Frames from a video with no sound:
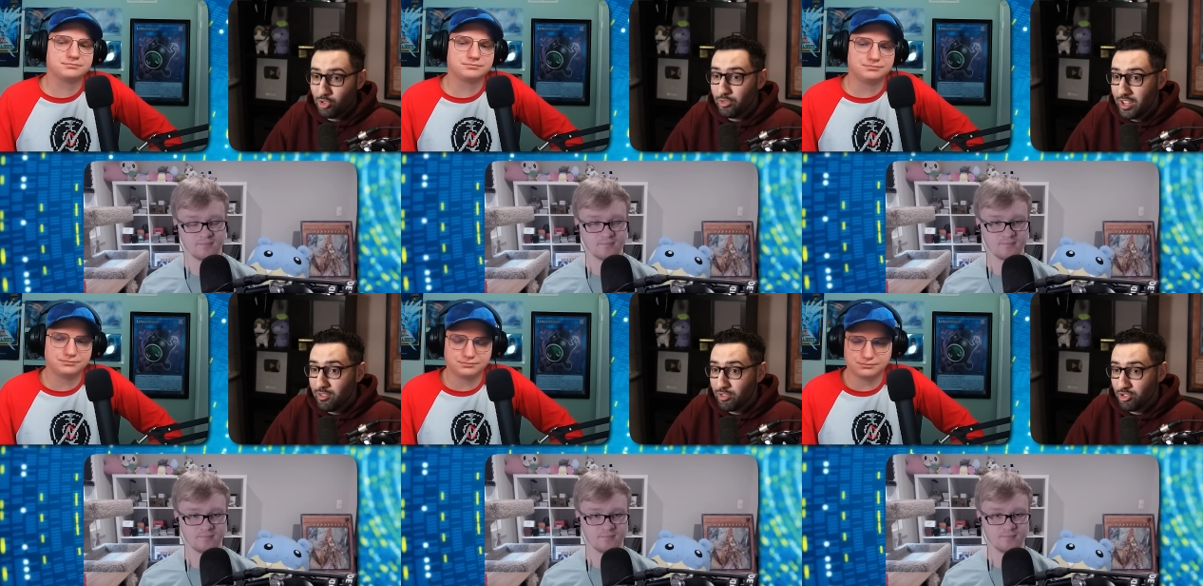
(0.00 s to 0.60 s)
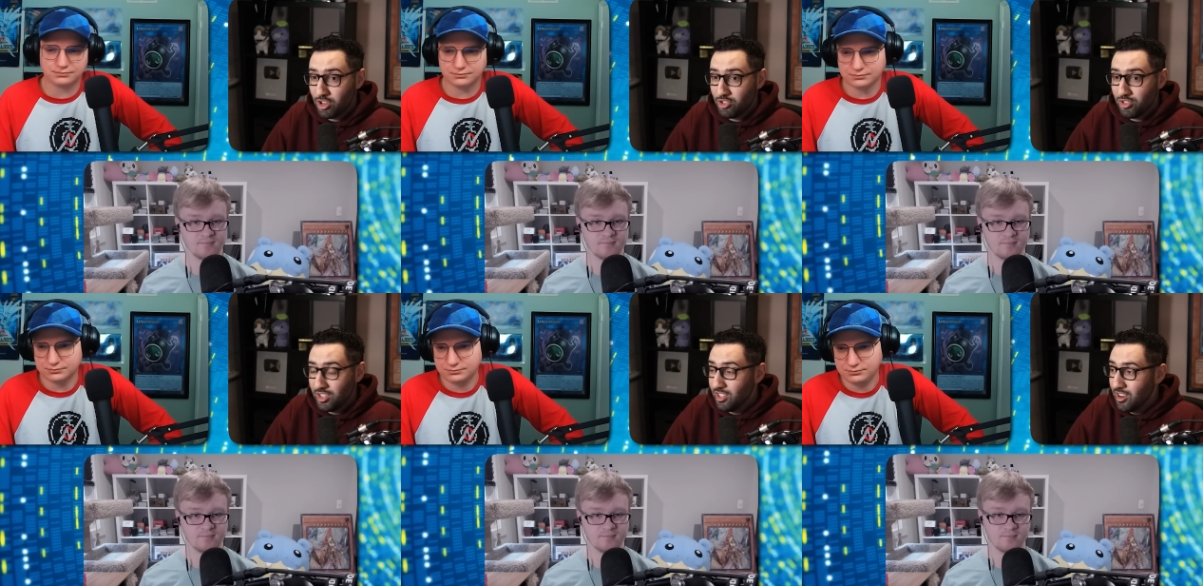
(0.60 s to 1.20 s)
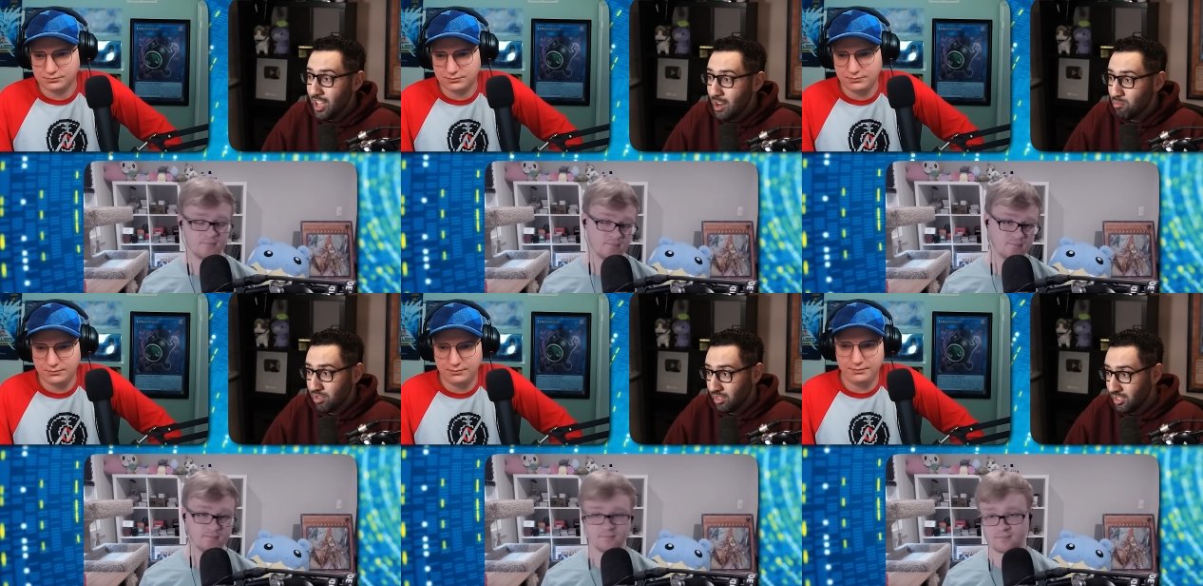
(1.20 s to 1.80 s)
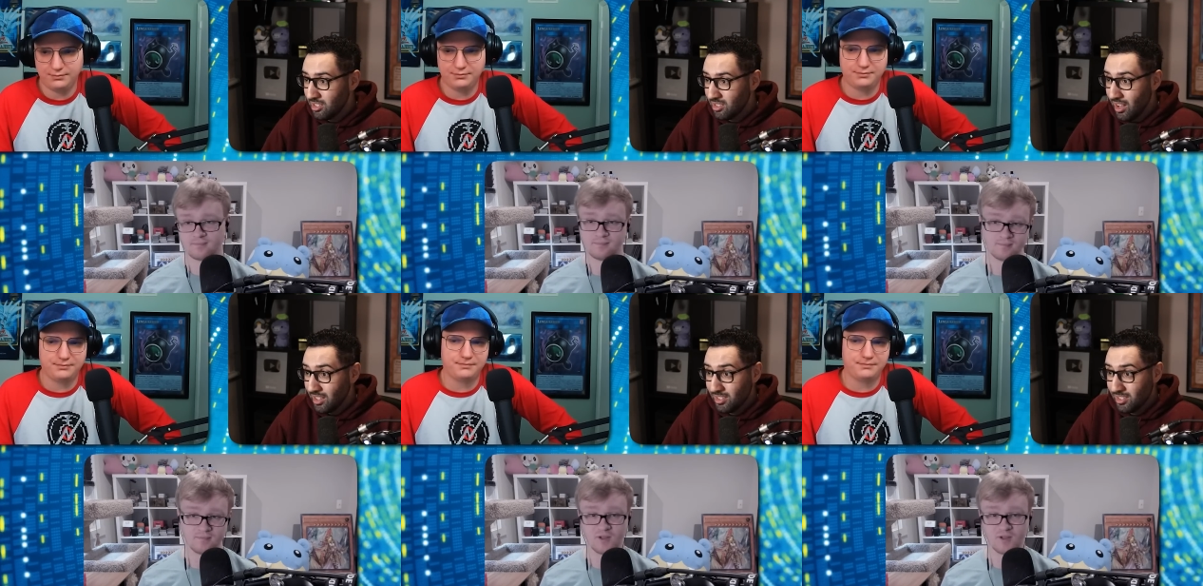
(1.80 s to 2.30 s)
Speaker 1: the infrastructure is in there yet, but at least I suppose